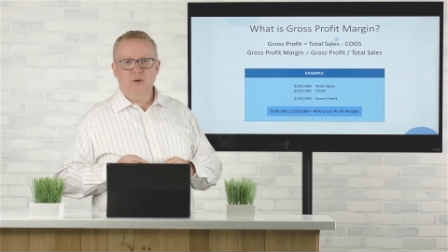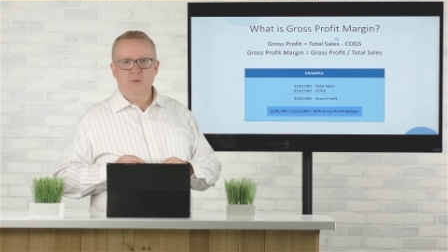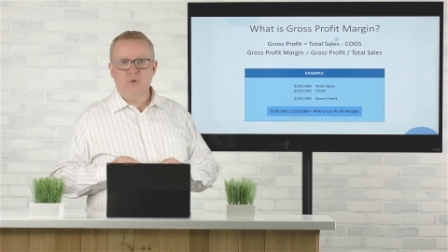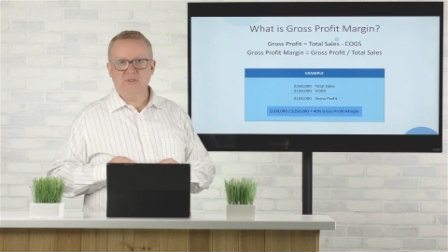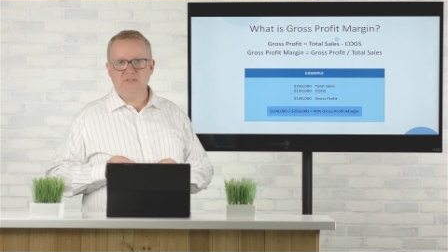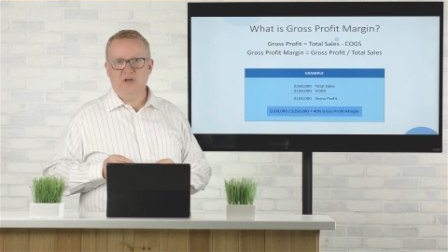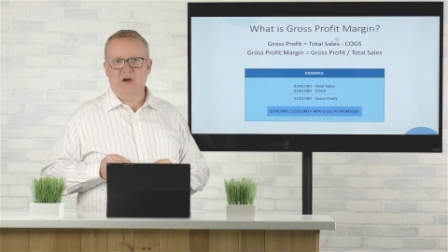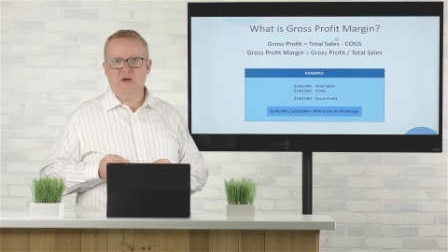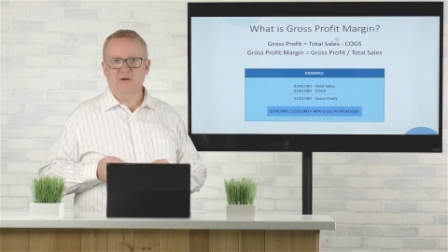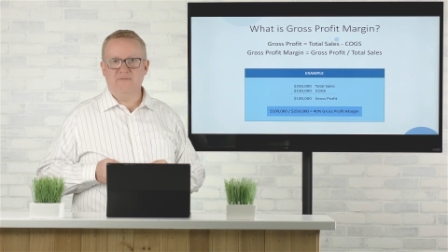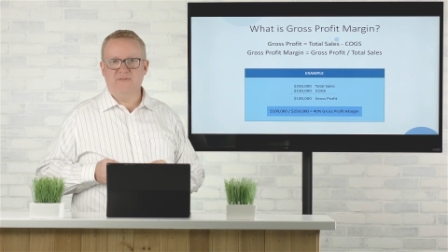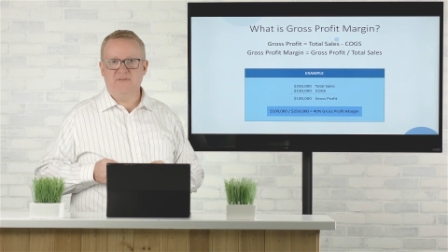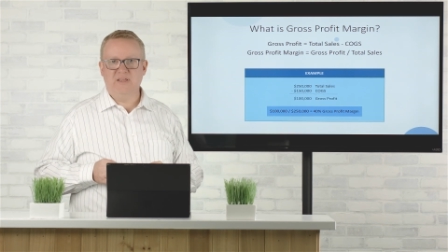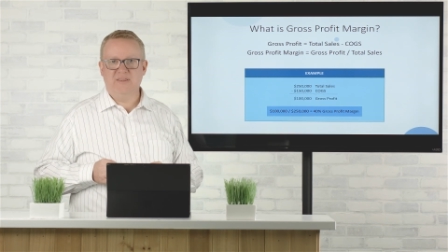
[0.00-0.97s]
was
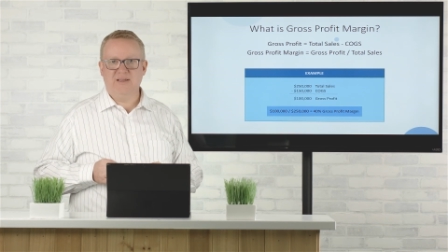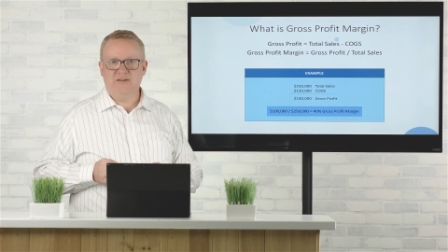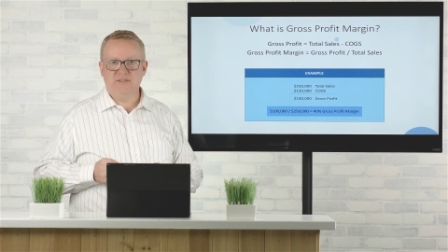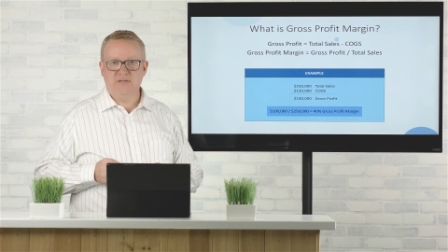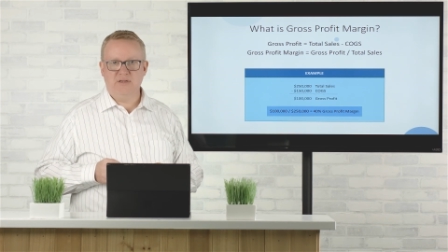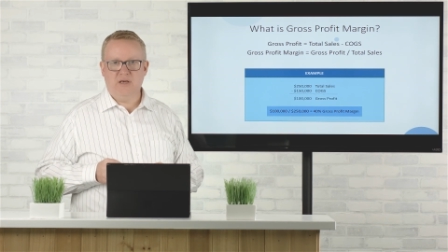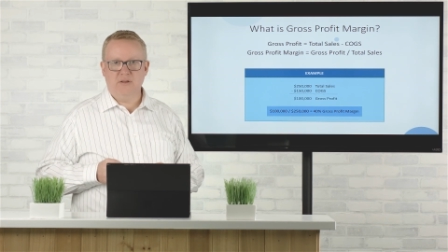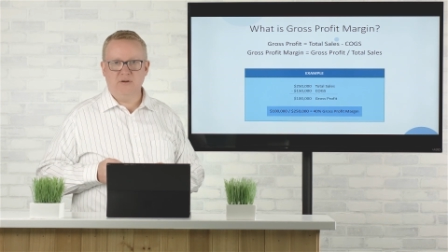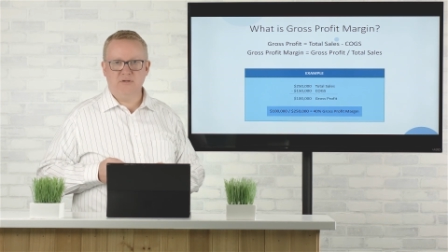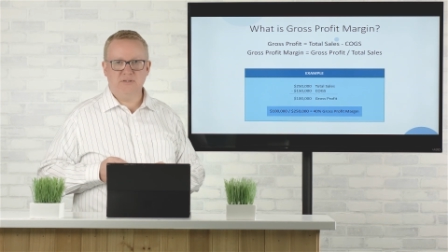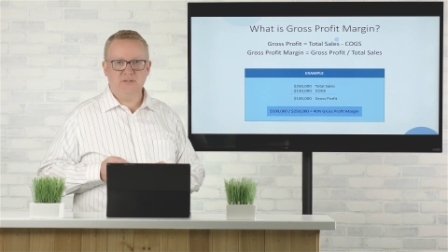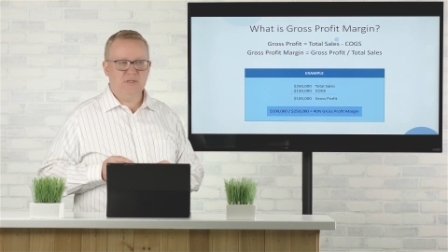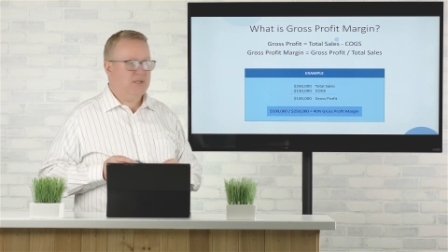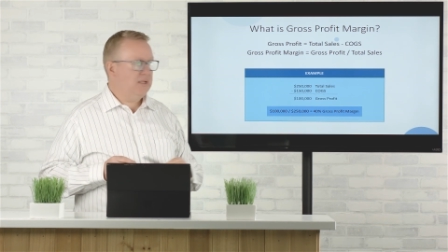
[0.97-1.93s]

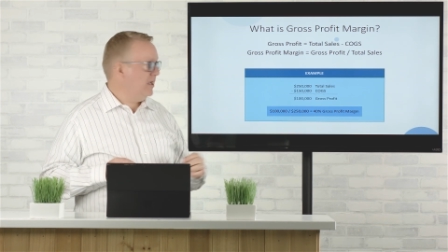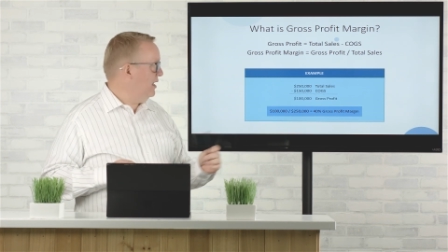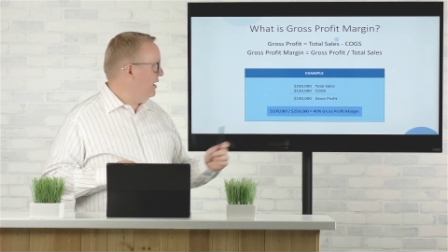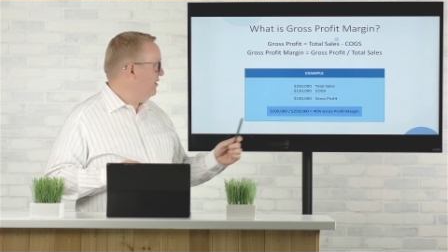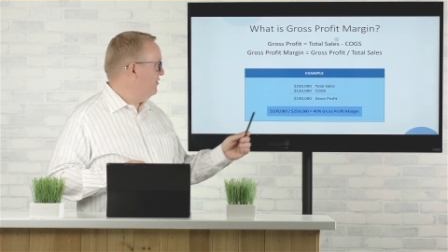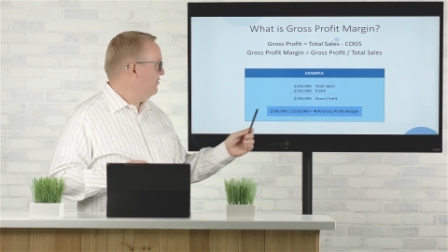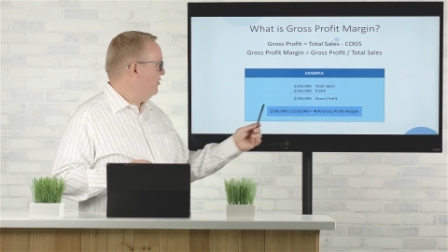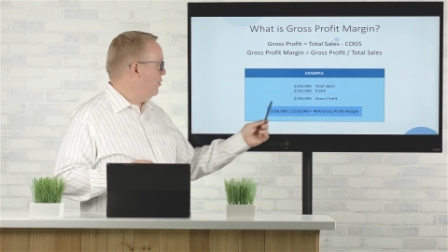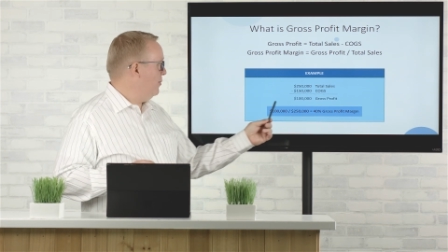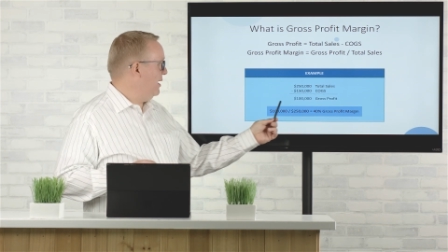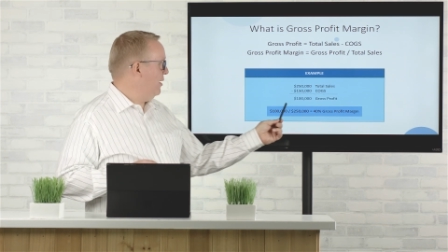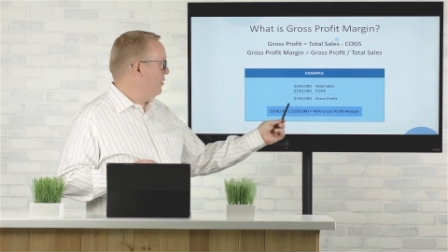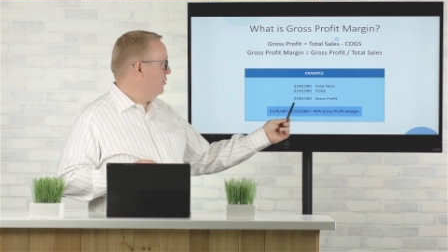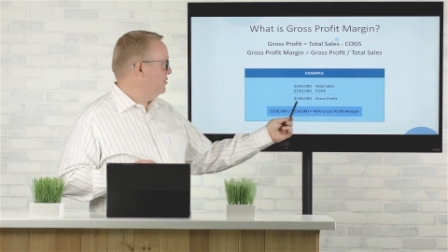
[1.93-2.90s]
$150,000, and so
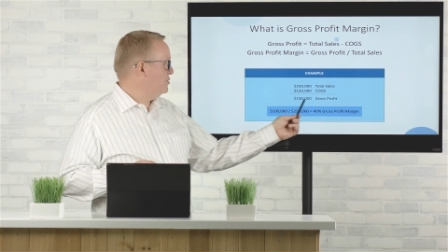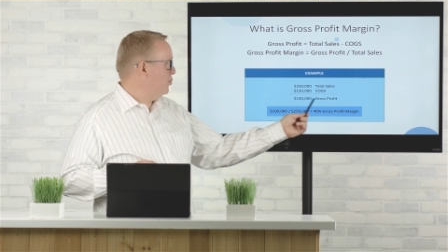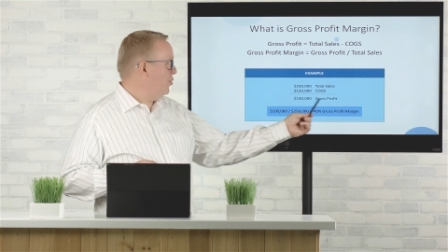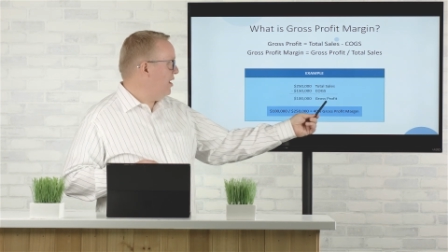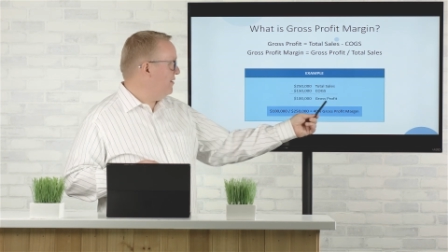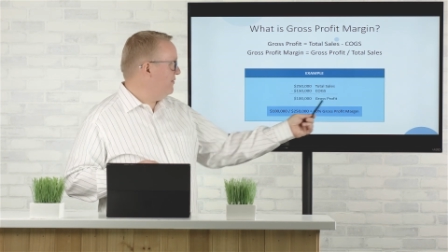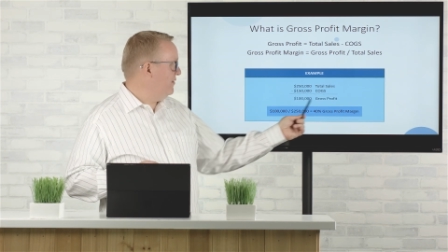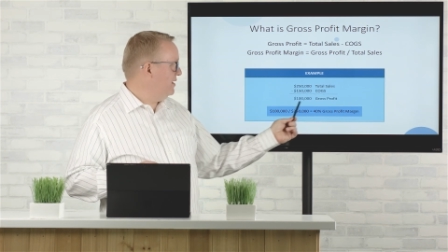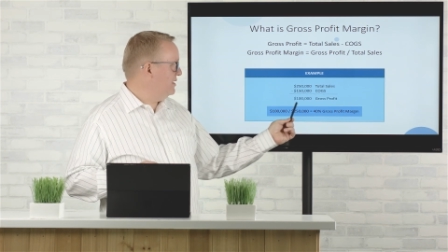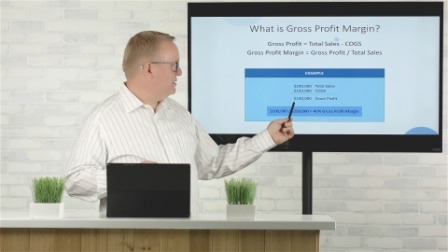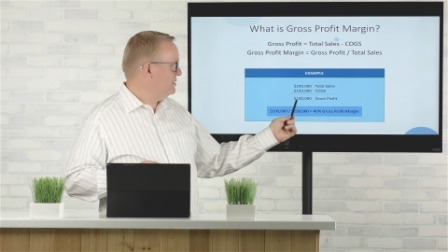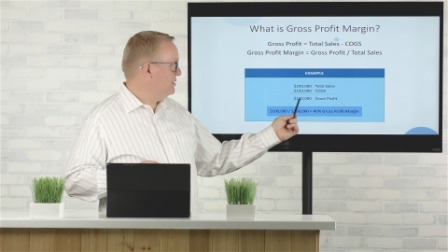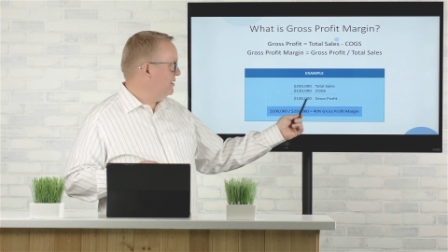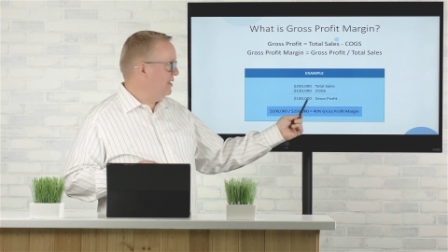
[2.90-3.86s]
my gross
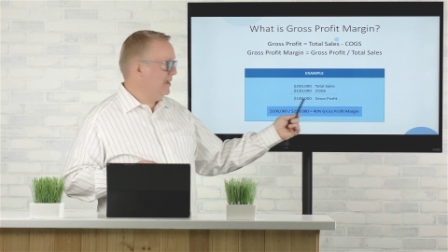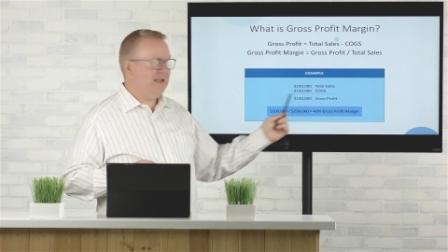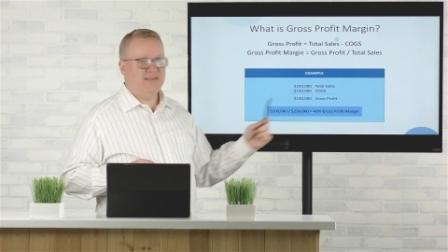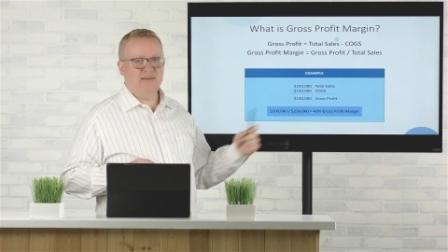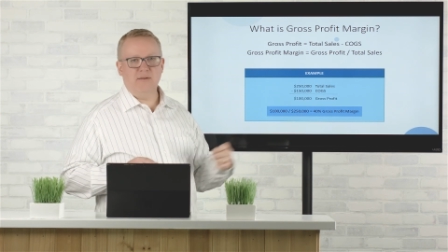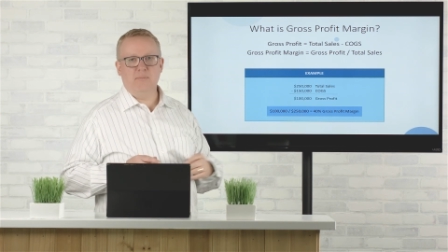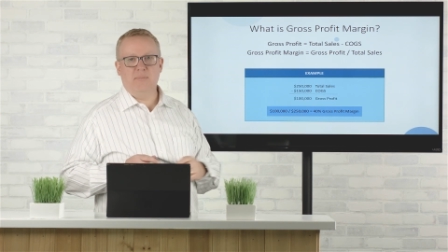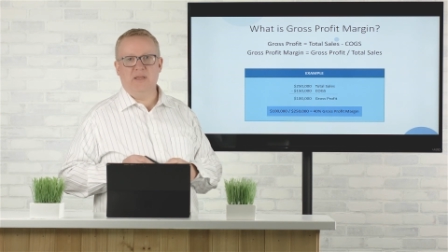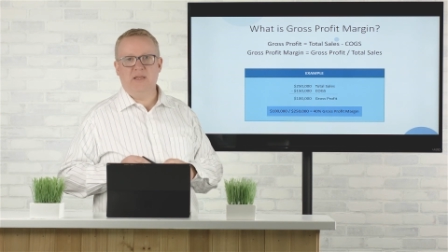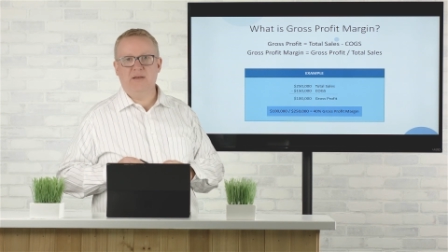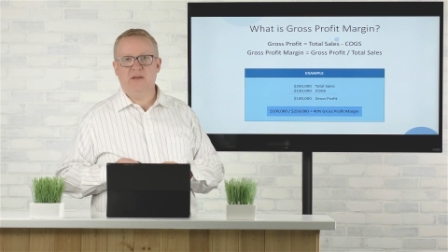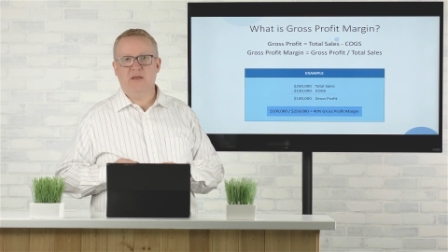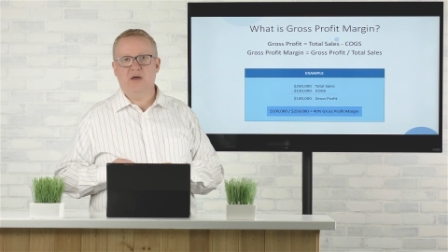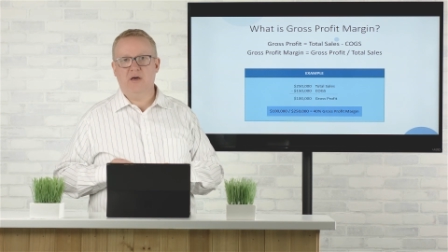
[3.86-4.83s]
profit ended up
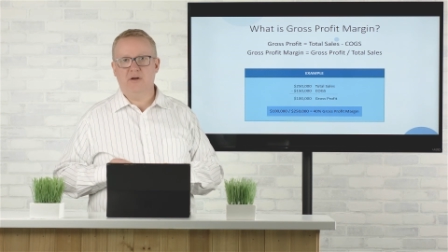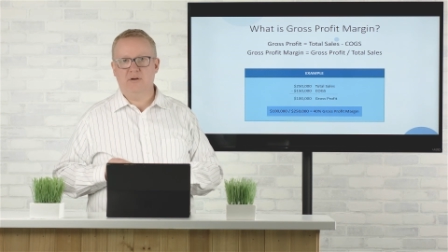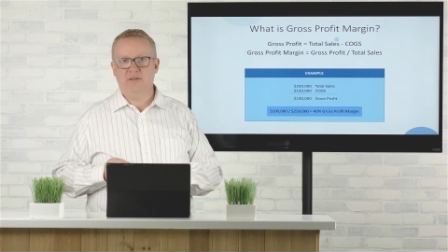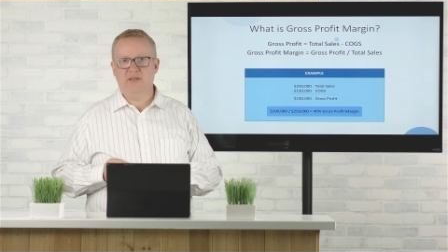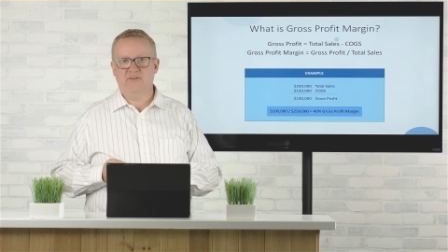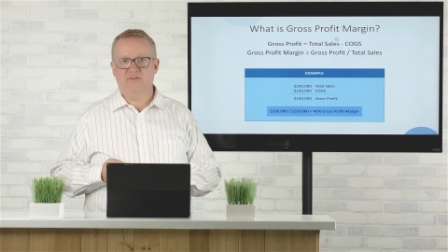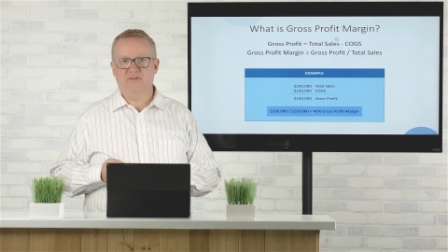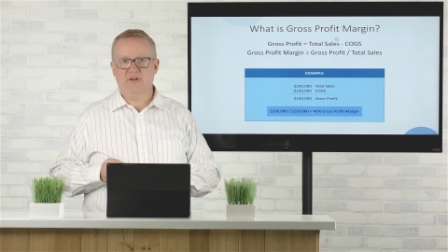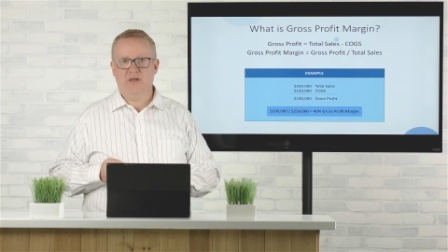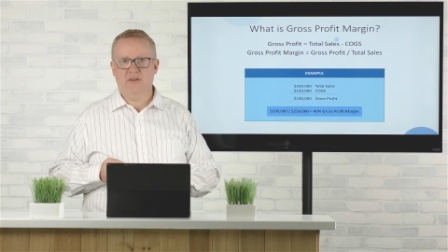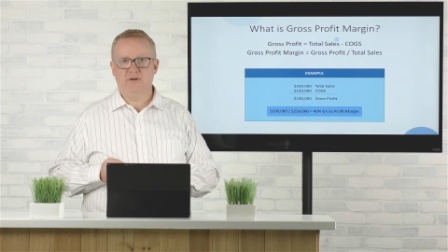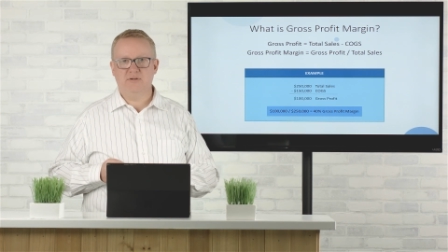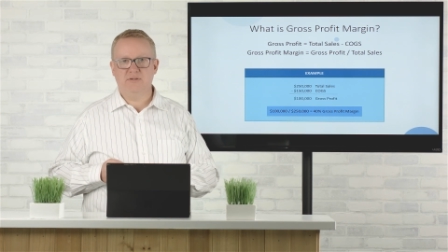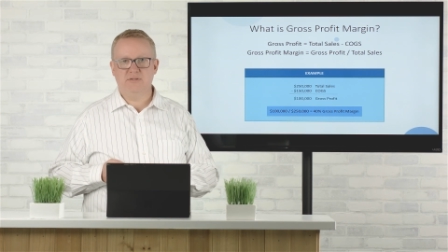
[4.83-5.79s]
being
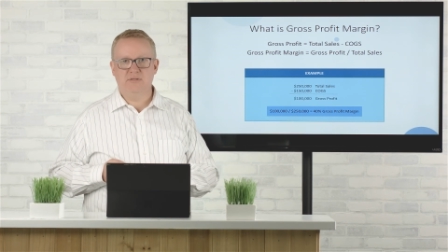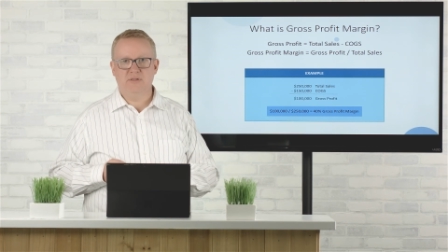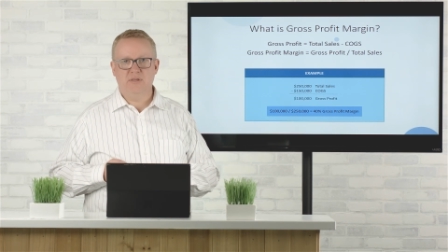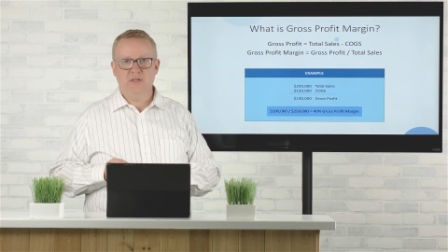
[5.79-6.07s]
$100,000.